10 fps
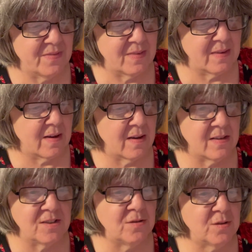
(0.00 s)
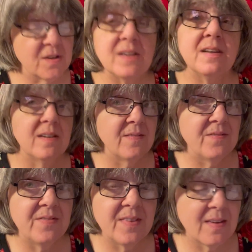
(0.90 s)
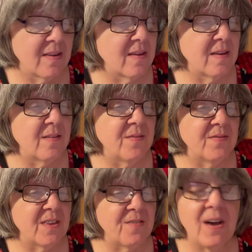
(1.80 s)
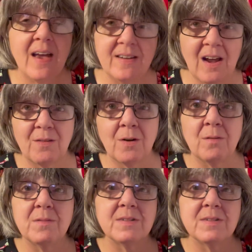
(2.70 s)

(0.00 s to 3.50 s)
because usually if I had not wrote